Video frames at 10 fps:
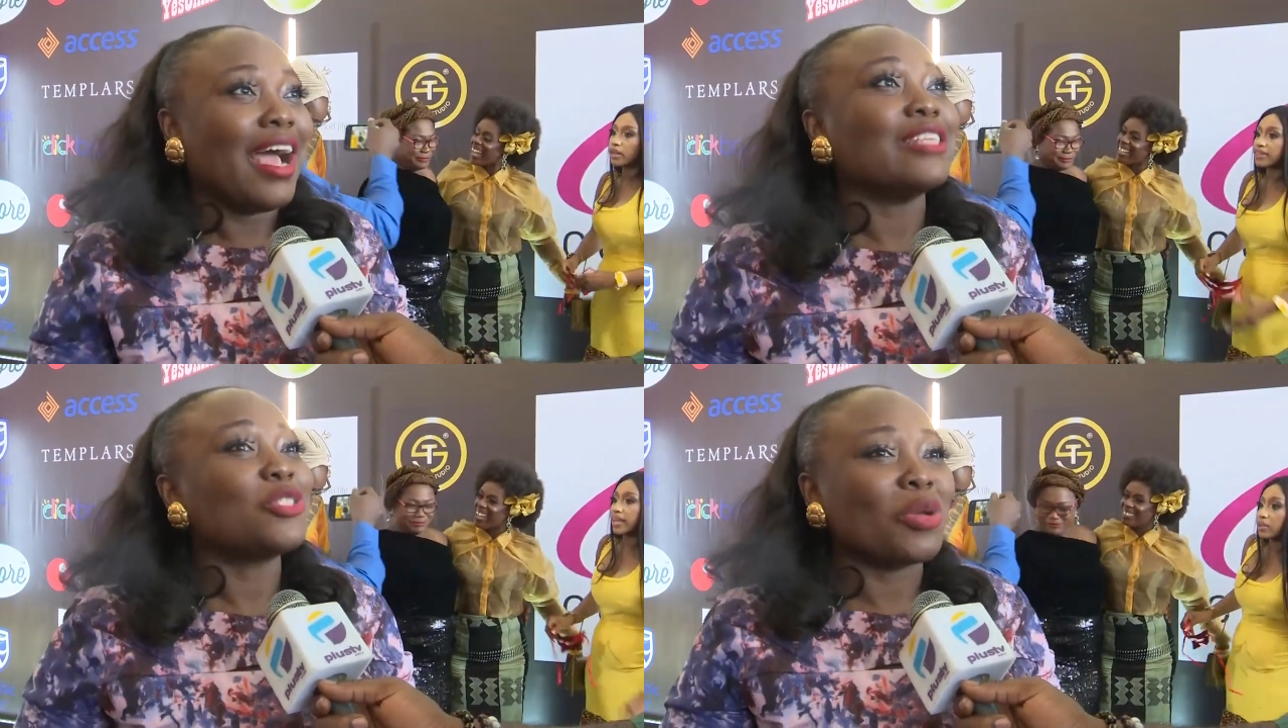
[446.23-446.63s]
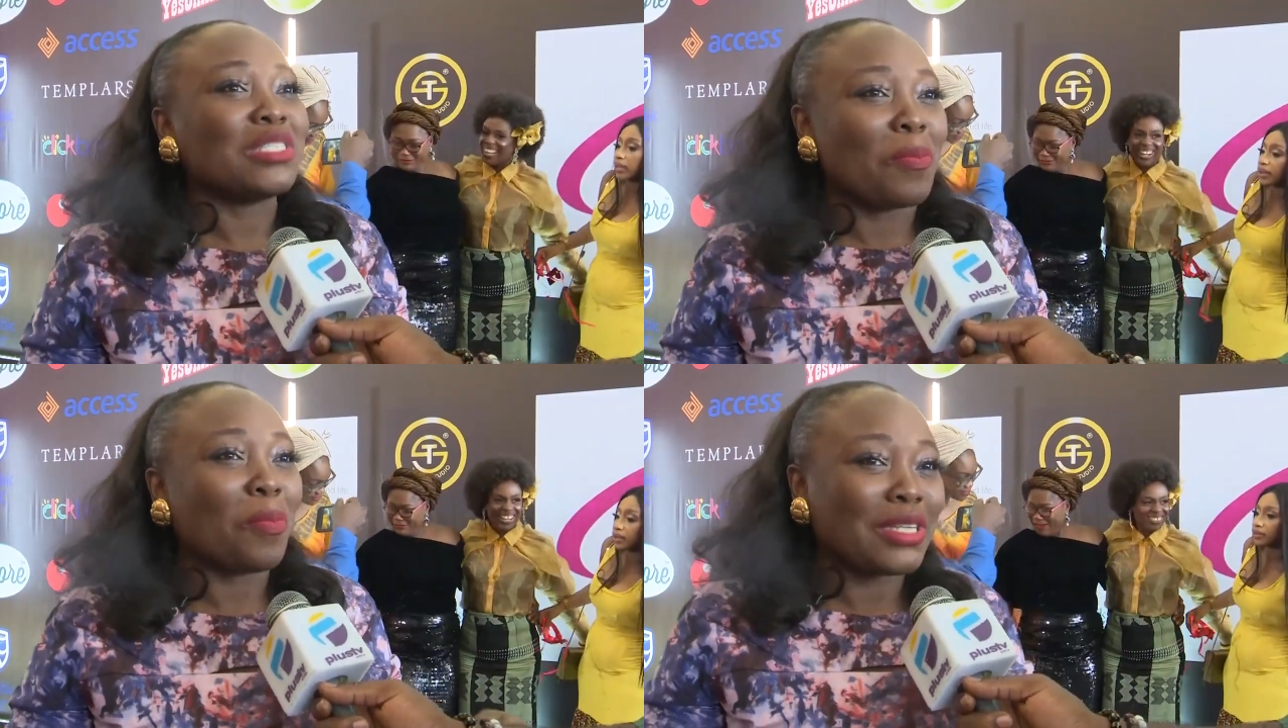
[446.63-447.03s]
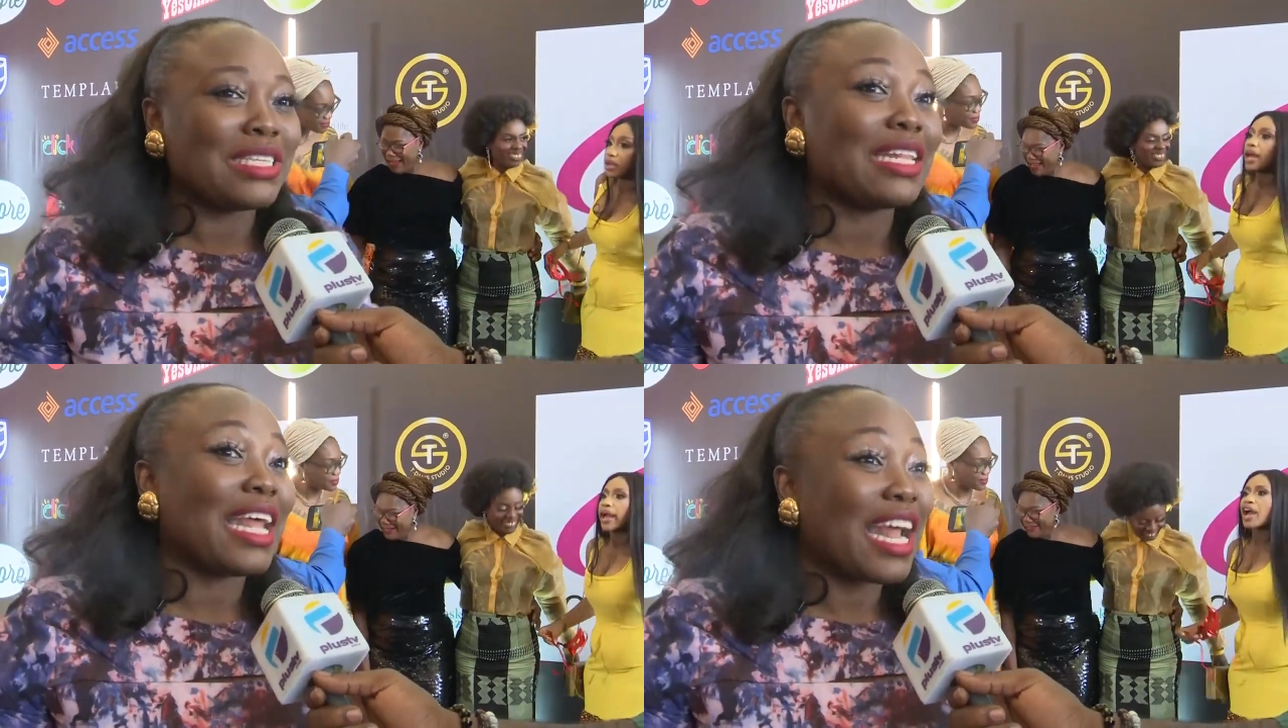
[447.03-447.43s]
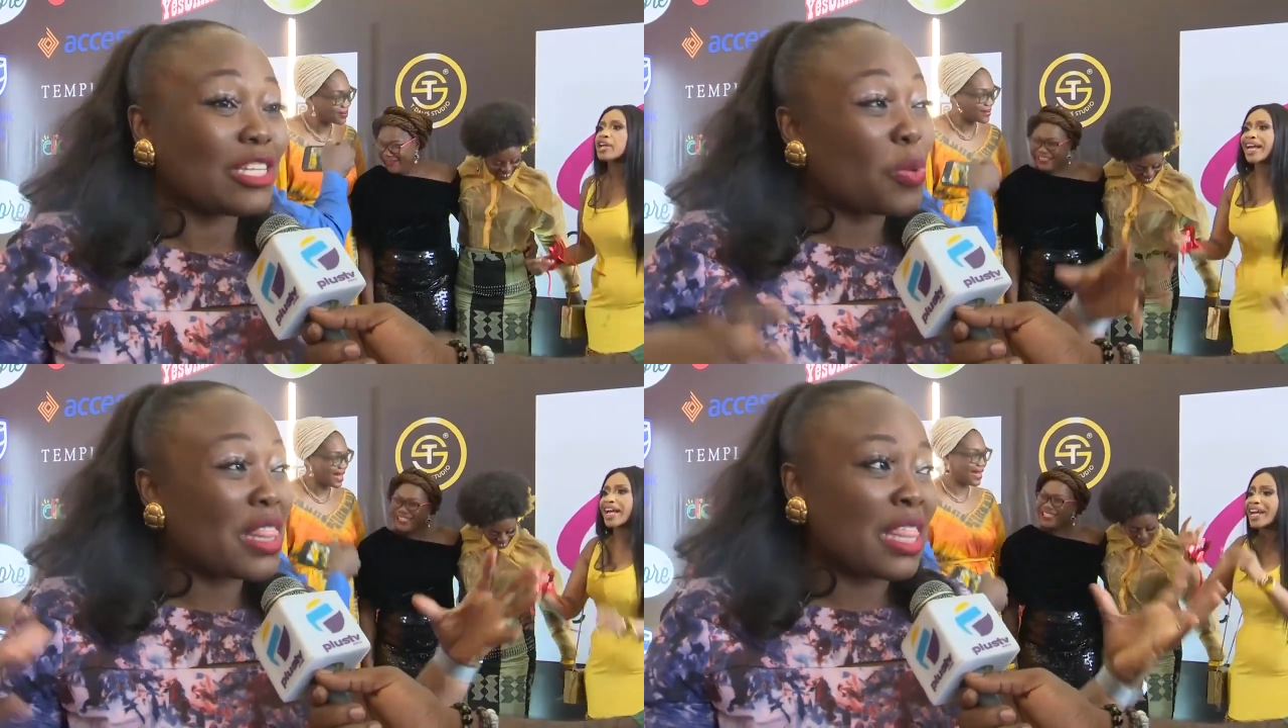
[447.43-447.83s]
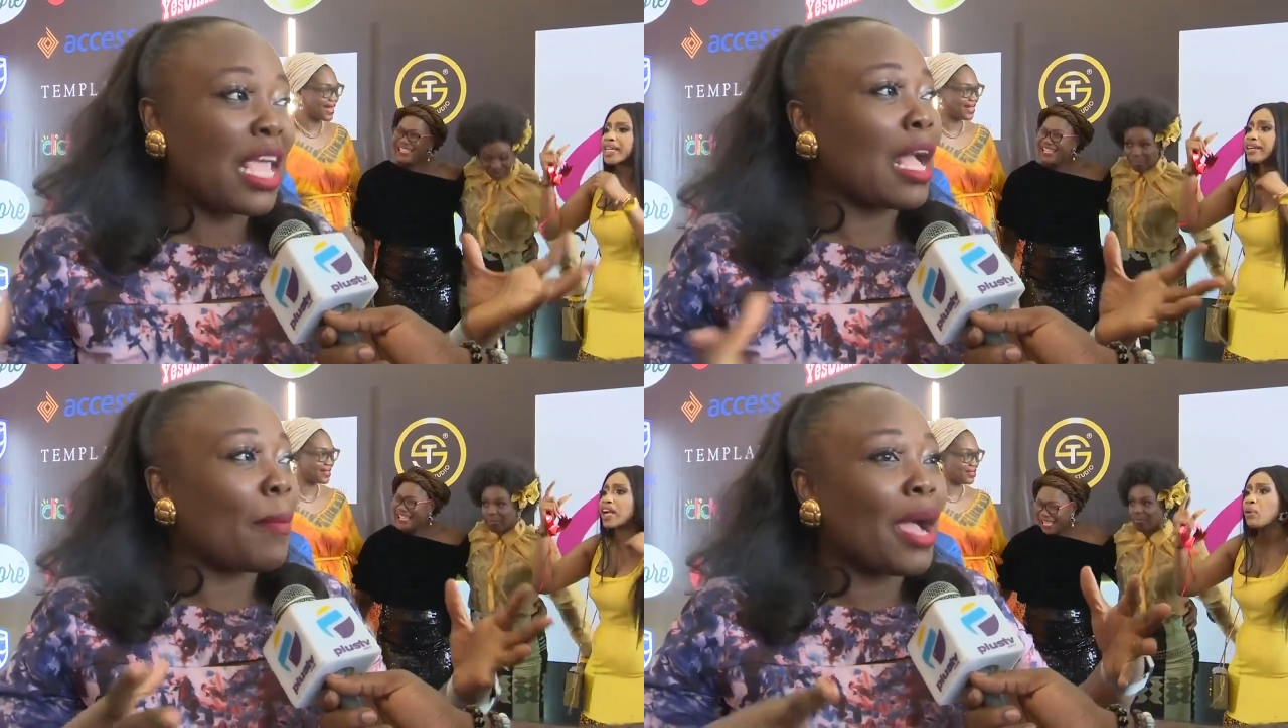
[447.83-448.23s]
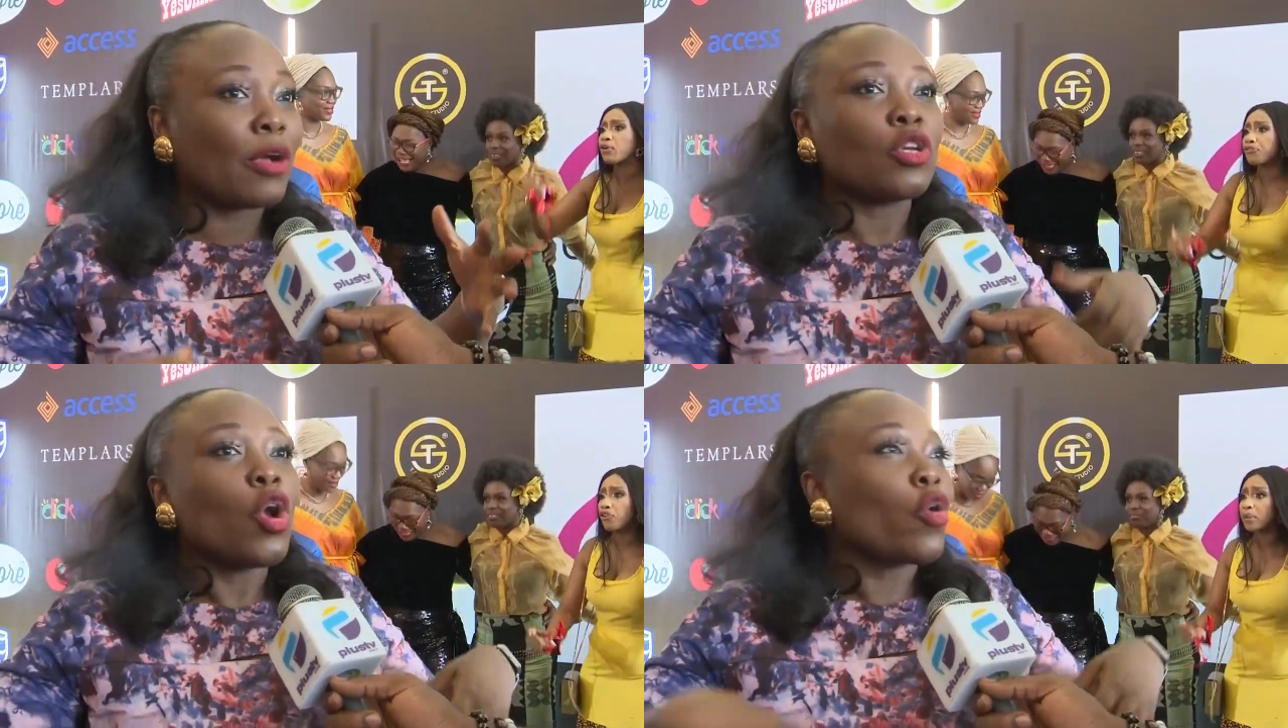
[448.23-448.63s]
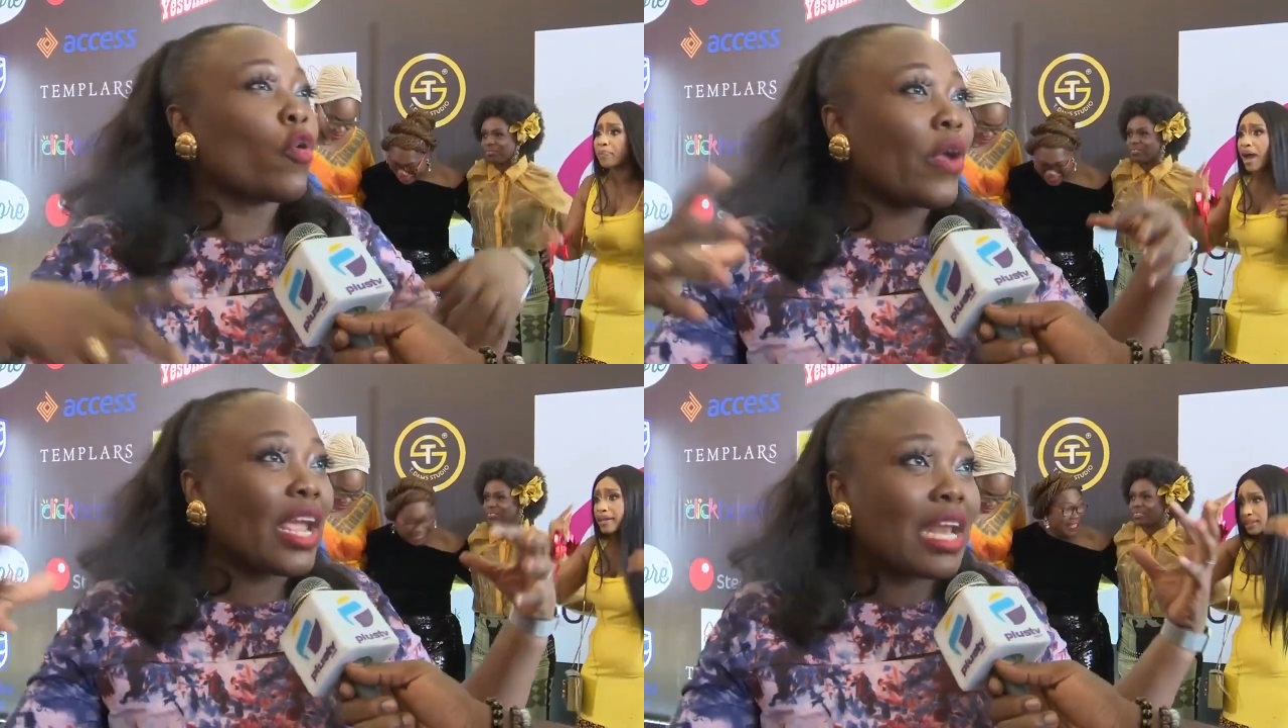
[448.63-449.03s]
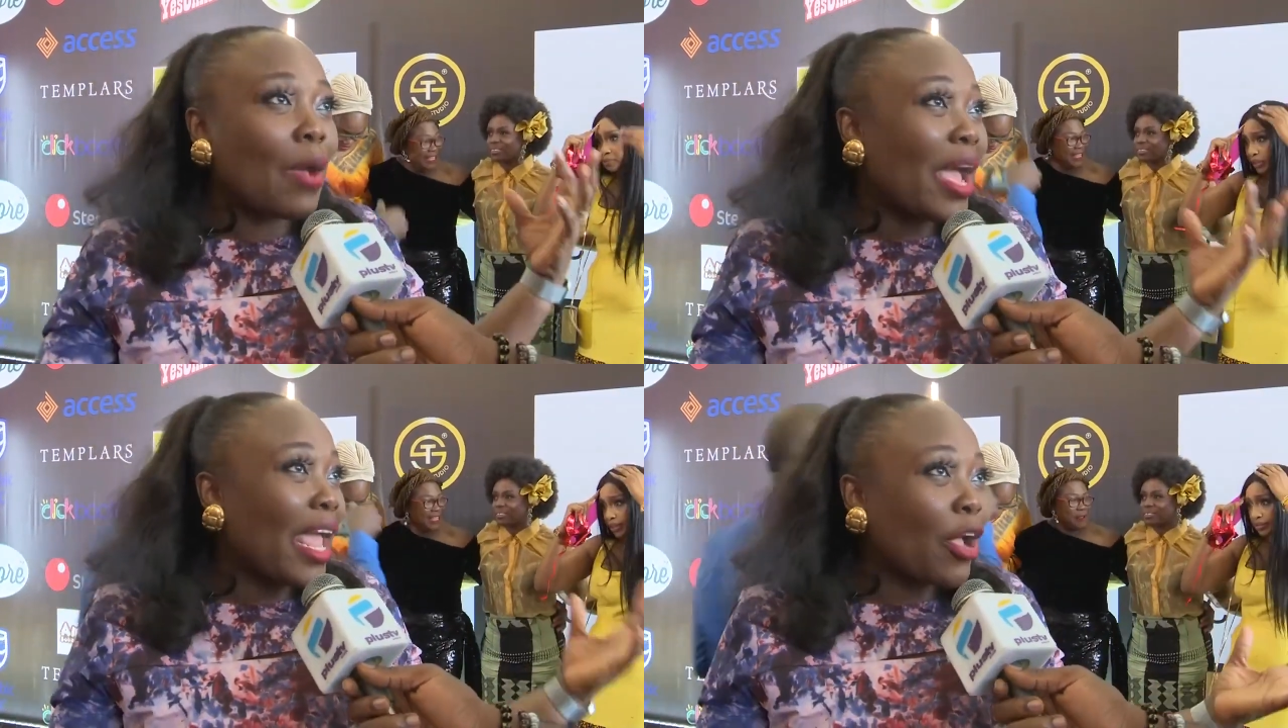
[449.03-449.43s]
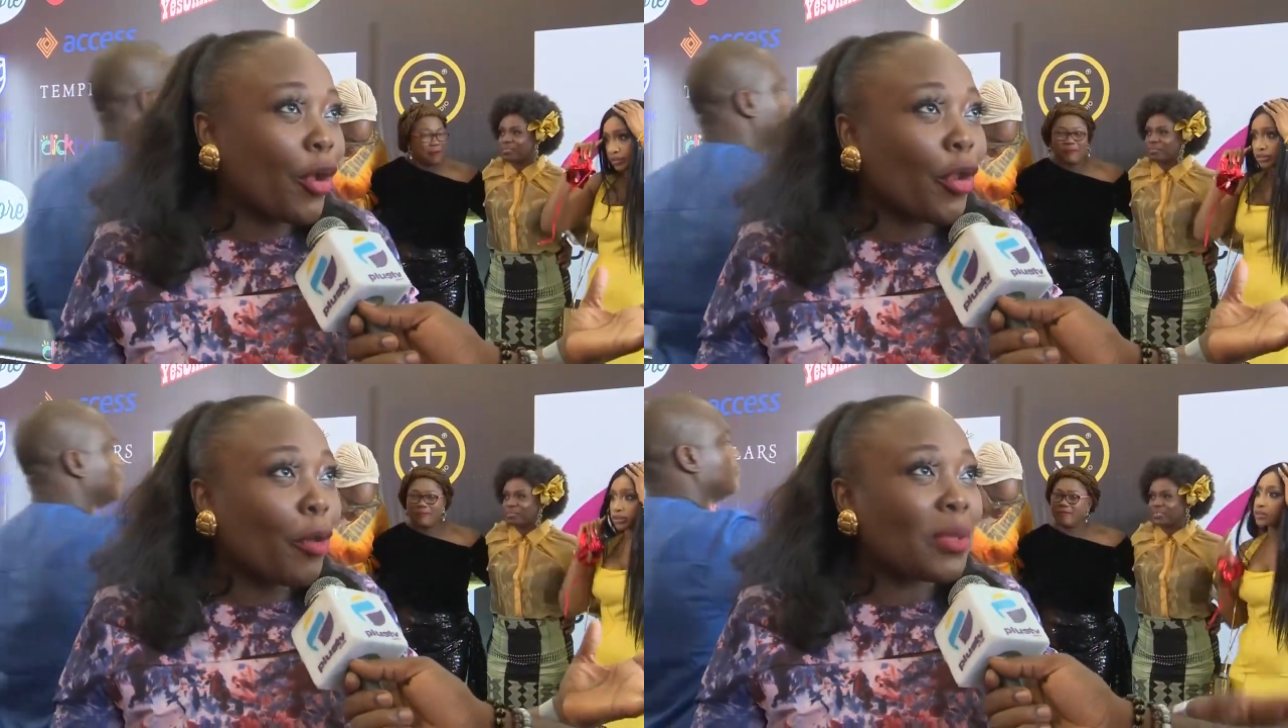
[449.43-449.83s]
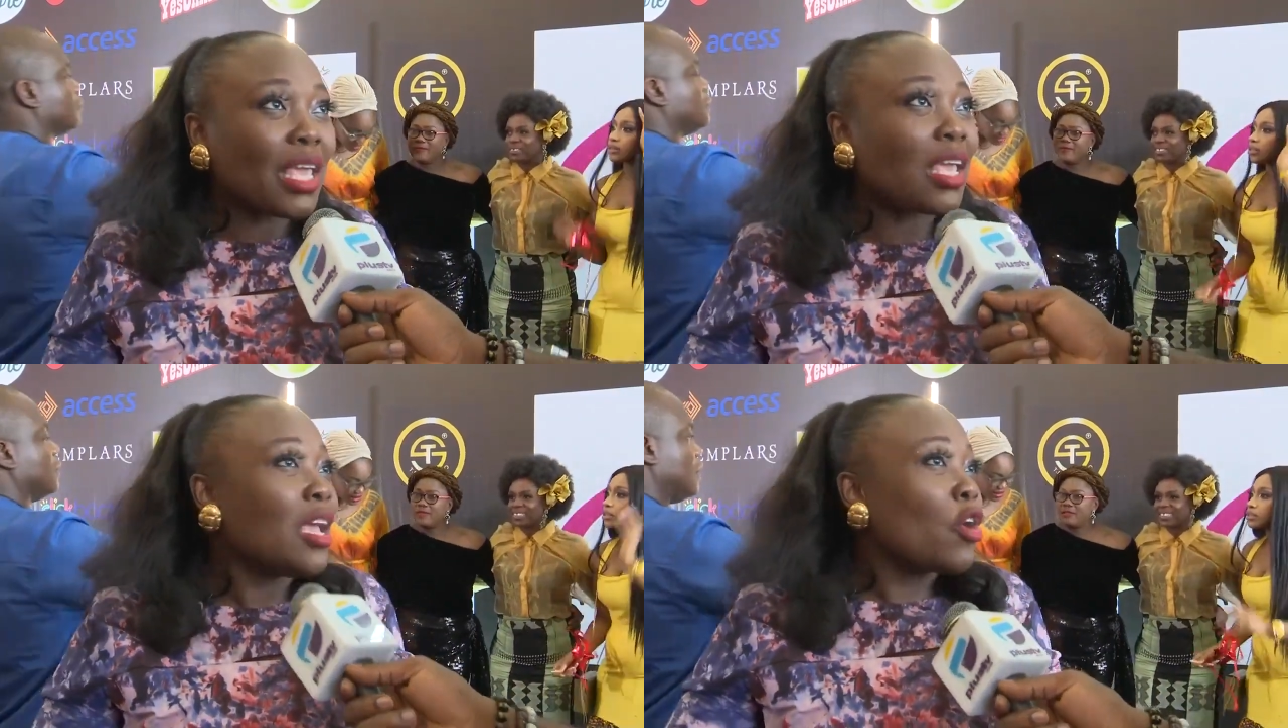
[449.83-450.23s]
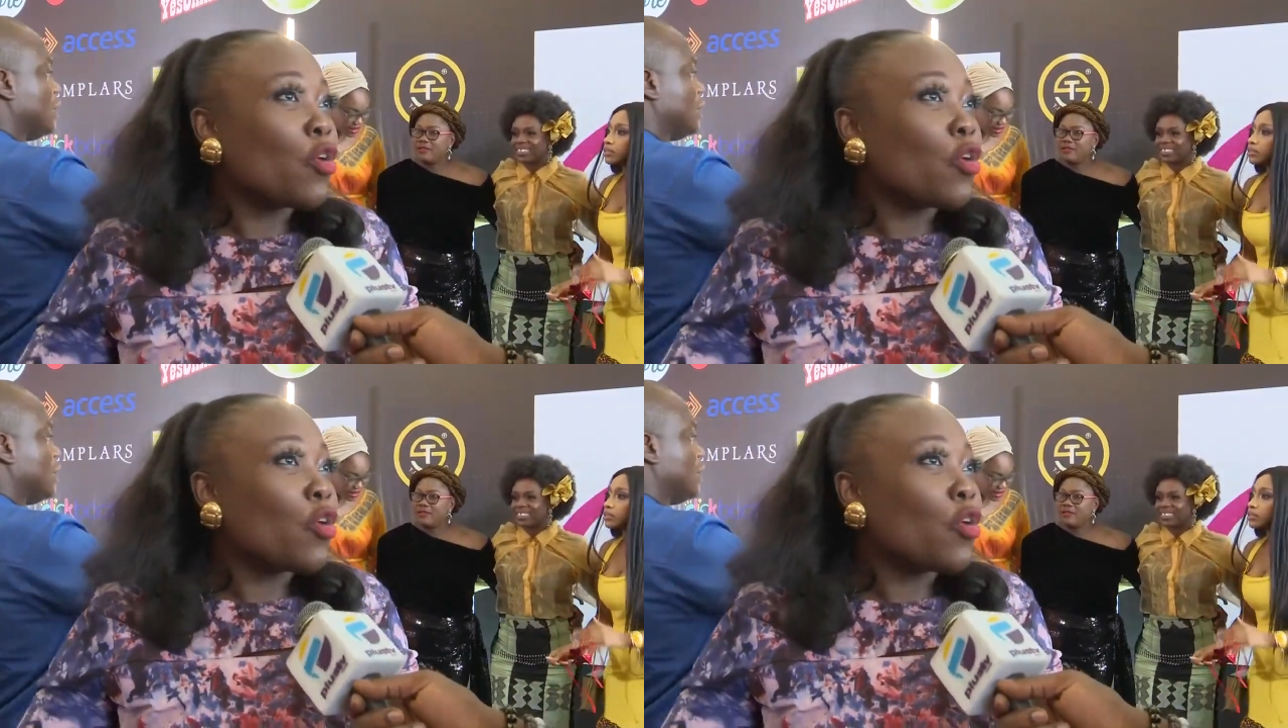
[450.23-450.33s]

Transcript: And so it's important that as we think about growing our economy,